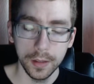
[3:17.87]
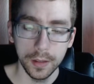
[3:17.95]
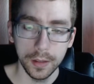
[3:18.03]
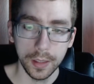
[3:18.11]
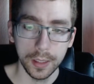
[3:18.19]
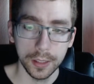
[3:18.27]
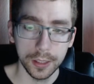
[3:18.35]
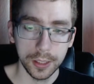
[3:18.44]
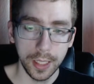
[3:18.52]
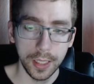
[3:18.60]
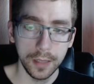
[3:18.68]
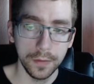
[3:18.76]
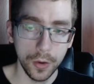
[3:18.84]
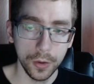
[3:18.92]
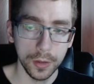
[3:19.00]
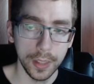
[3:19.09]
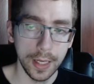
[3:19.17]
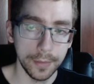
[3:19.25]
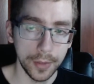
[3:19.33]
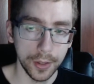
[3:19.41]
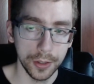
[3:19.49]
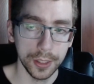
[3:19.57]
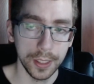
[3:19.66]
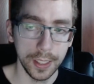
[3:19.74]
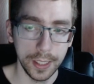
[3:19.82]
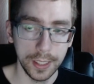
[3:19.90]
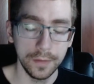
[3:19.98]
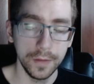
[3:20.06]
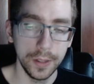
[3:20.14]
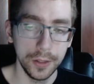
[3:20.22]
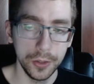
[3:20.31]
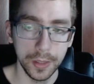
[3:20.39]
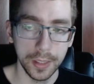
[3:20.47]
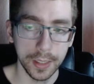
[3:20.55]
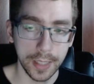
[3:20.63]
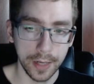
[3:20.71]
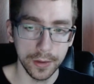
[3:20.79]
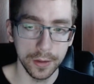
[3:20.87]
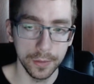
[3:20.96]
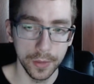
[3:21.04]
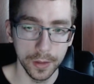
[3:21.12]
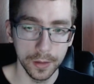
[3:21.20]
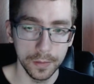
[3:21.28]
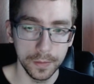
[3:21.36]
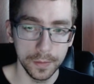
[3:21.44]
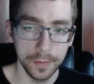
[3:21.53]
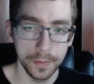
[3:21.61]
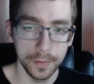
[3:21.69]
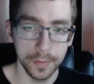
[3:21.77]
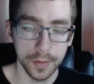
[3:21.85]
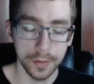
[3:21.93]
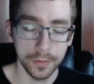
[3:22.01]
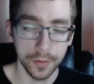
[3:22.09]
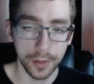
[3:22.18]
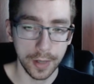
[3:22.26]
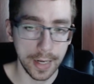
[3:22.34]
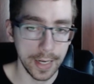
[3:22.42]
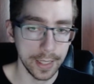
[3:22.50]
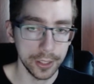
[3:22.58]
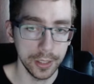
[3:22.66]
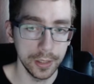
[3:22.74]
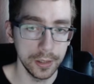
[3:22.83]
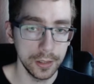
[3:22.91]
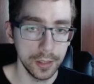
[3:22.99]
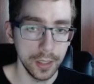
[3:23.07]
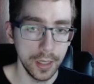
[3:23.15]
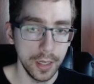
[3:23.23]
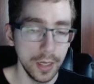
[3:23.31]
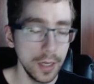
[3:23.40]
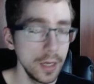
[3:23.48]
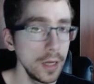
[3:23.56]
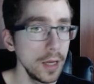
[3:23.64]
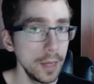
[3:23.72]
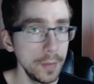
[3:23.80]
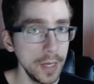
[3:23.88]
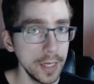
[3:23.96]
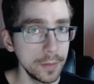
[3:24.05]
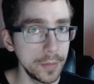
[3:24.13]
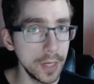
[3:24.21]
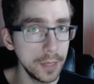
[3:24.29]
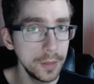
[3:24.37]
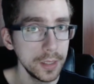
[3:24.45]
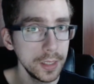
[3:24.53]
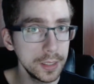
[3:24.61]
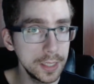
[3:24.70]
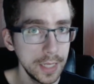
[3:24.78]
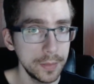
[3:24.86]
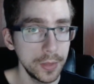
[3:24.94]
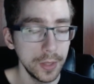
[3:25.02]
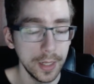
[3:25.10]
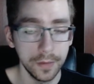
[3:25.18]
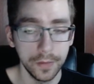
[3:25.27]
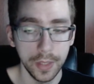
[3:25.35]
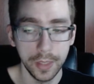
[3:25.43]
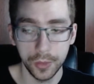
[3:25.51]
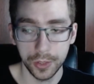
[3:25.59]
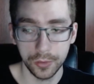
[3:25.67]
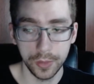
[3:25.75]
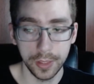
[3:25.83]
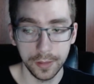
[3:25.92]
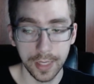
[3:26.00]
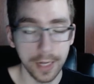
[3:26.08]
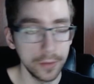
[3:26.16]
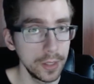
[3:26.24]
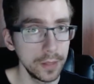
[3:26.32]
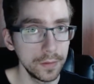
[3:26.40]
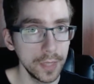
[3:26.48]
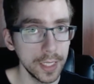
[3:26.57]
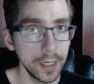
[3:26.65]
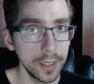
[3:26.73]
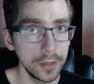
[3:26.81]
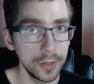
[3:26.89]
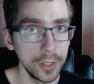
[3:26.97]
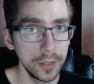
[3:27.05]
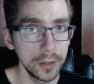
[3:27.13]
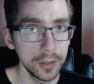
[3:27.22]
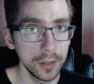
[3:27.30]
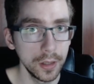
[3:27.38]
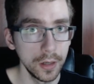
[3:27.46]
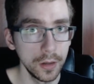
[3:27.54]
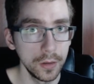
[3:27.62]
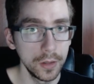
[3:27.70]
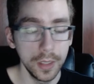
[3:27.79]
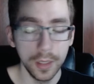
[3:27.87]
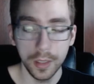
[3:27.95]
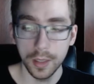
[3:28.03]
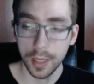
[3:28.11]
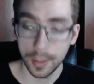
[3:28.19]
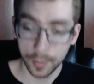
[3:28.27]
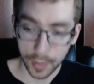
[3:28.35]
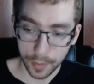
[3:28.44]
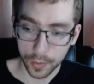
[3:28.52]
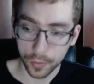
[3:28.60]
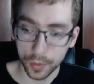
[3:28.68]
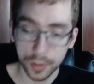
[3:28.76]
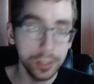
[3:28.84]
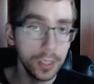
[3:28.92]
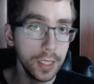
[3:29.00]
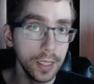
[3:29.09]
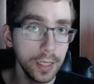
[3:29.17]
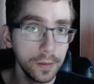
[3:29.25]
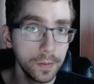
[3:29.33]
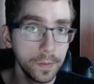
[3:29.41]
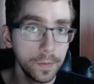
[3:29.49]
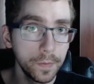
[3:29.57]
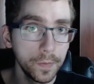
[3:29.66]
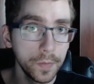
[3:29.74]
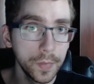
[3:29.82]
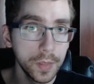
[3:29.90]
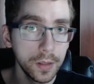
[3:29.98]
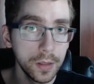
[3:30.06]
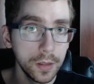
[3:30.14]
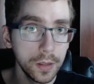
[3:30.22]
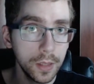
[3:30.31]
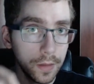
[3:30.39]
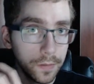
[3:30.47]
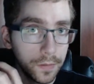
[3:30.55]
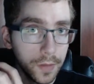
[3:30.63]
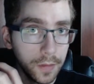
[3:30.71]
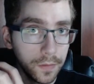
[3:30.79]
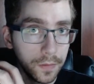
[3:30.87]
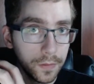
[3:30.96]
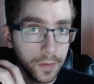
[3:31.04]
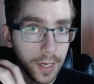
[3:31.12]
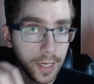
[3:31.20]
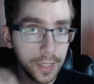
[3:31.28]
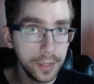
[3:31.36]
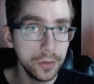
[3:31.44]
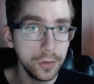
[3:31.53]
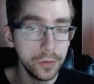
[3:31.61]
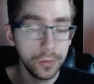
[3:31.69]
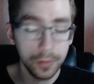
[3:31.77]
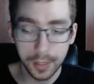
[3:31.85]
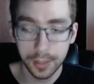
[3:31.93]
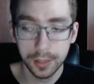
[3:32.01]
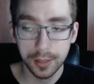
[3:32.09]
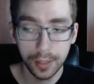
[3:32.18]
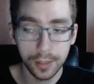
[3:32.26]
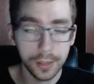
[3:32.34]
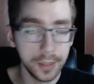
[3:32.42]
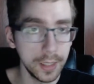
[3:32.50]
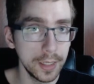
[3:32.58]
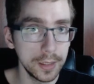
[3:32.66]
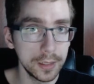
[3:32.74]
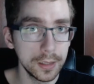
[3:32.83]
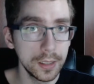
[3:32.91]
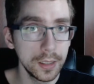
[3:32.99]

Instead of hold that person individually accountable for their actions and make a public example out of them, which we got rid of like 100 years ago, and people would see, if I do this is